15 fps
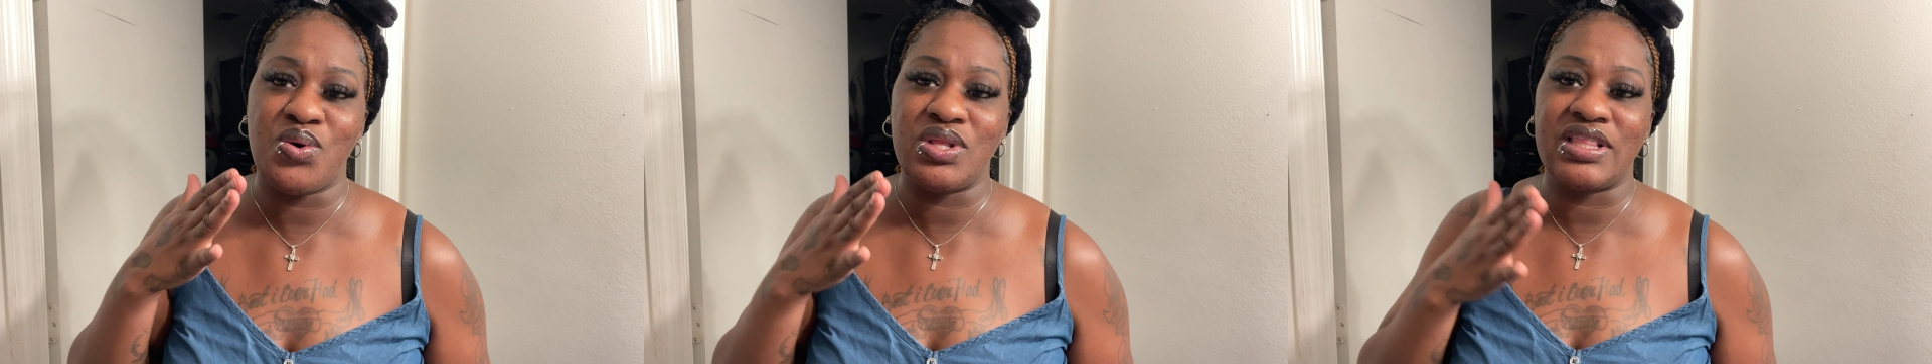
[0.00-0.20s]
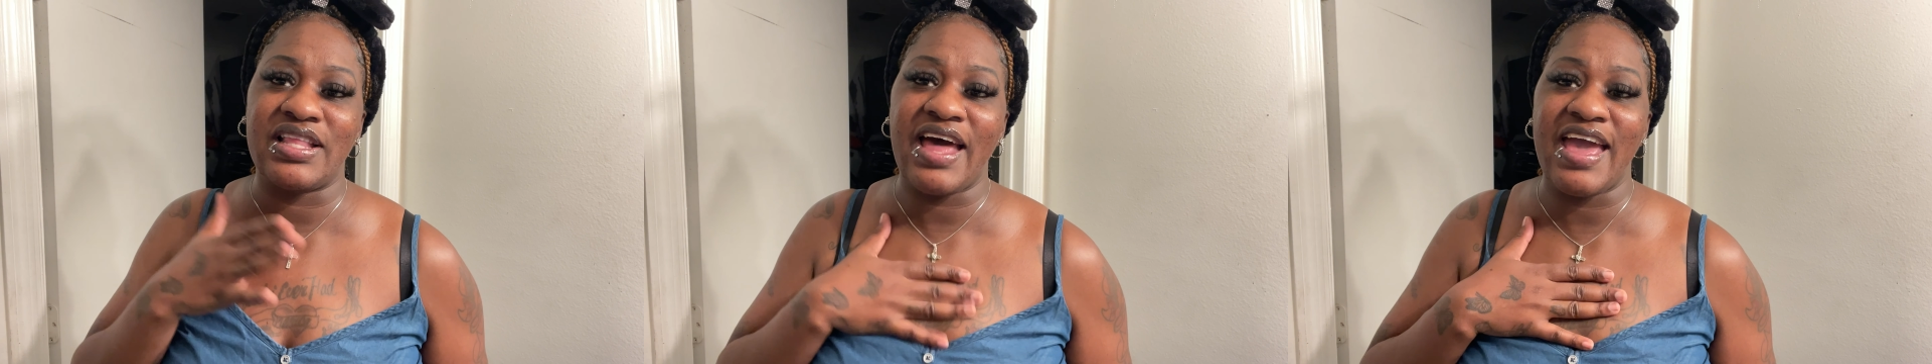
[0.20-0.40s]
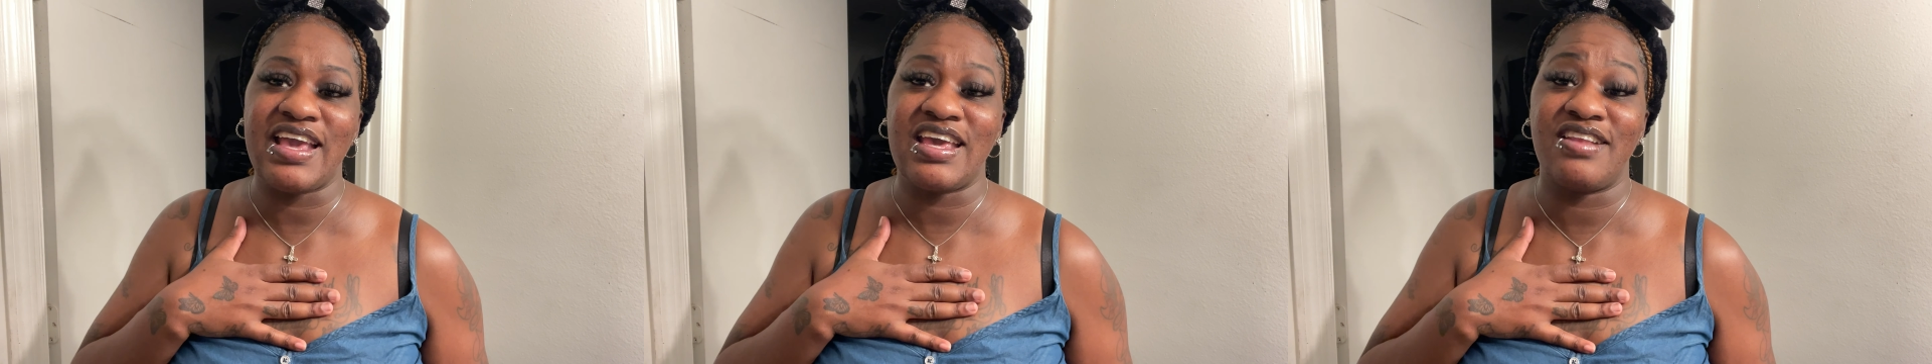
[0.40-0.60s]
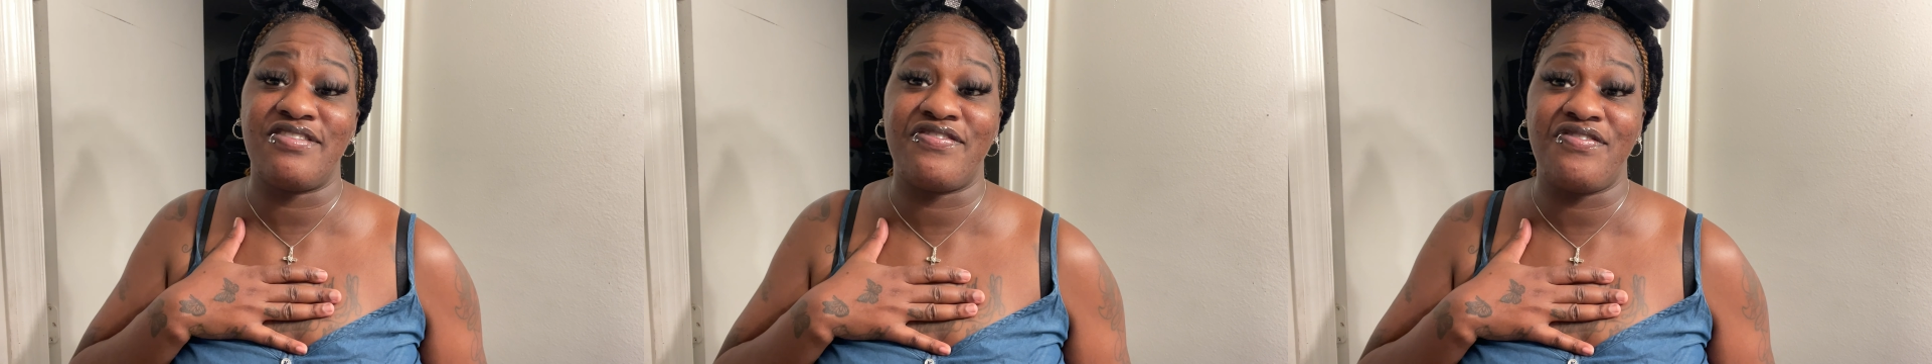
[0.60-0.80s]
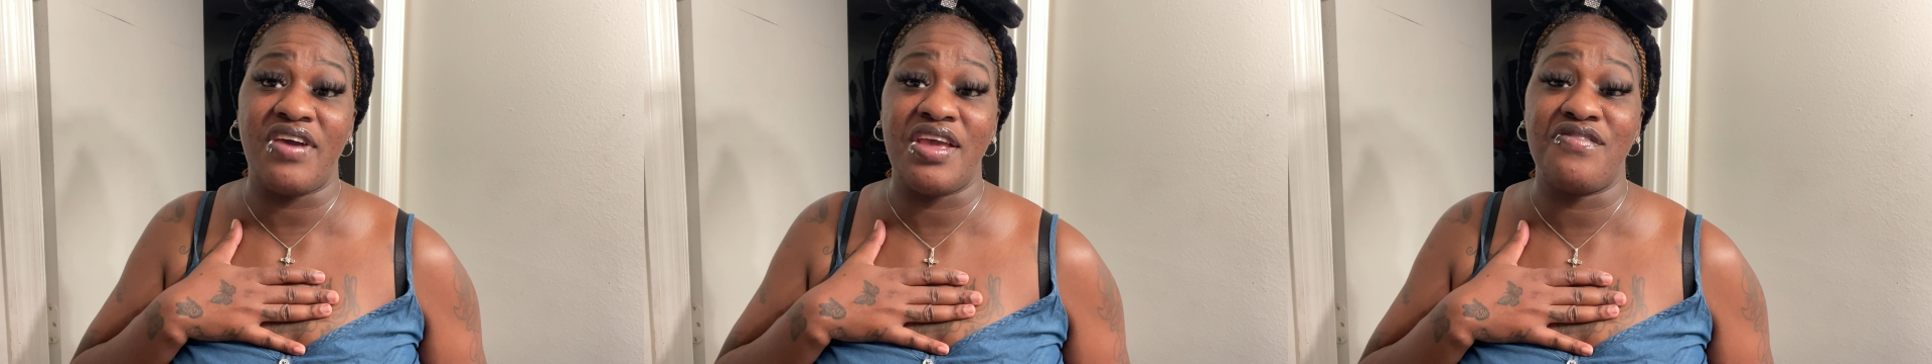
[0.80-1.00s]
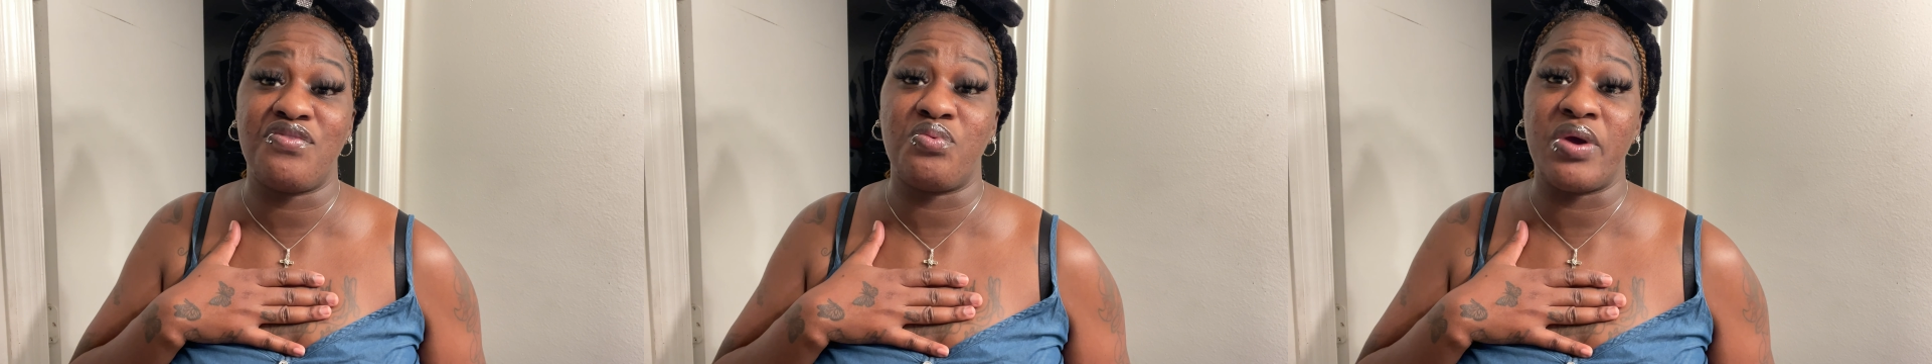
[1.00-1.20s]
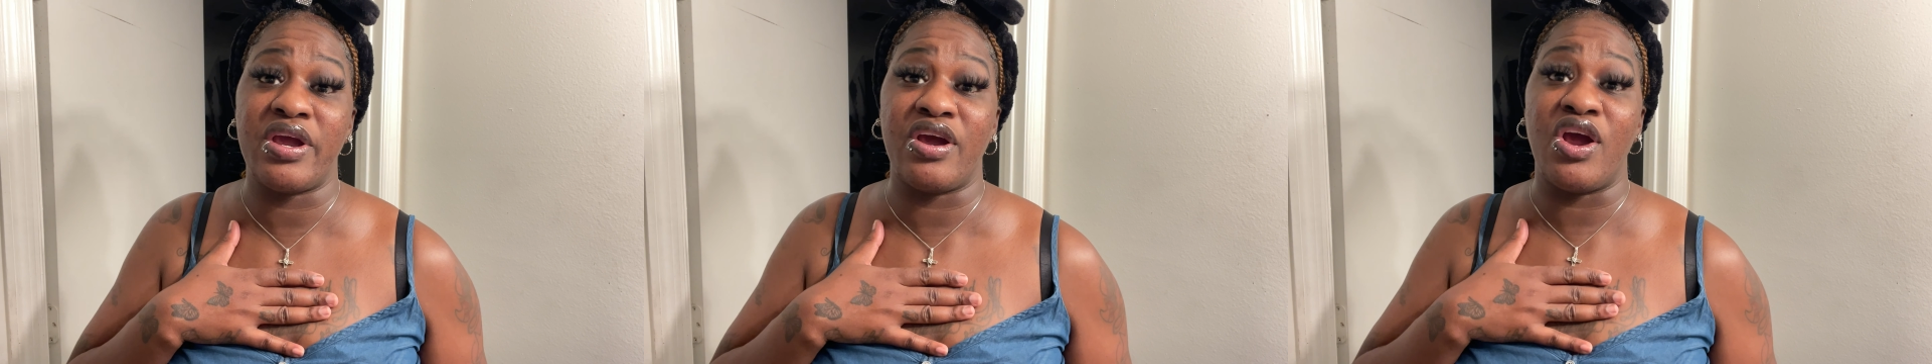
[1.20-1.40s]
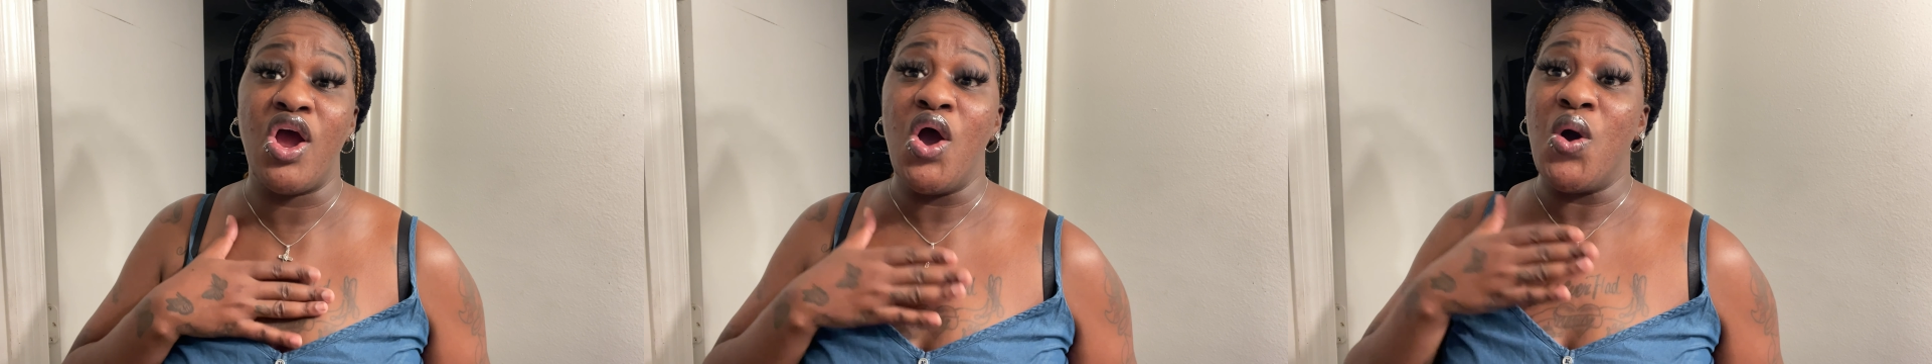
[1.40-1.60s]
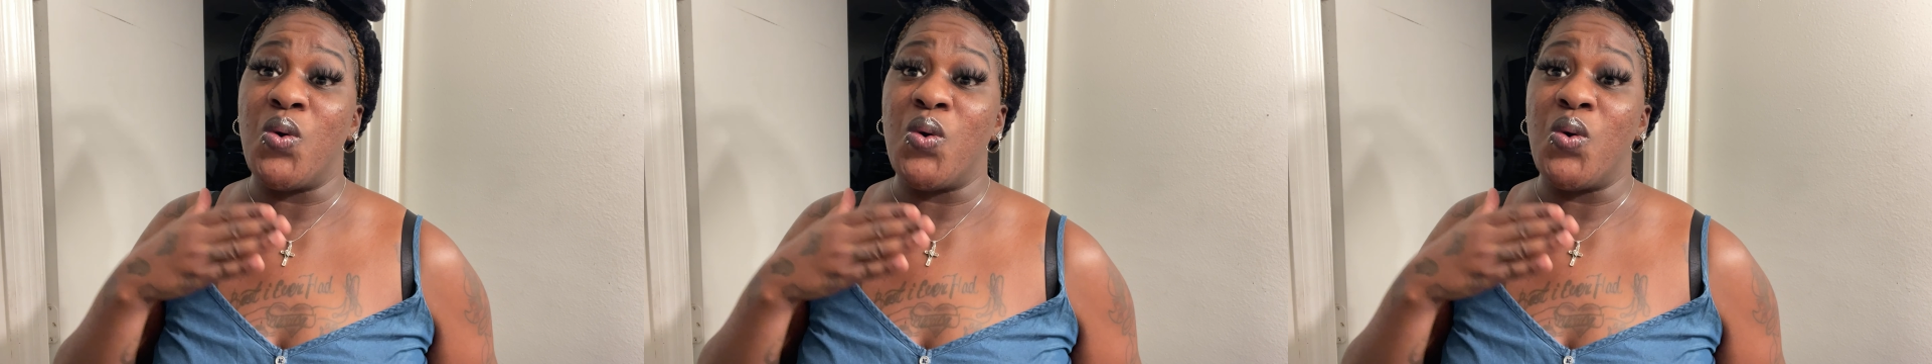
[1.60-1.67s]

lacking faith where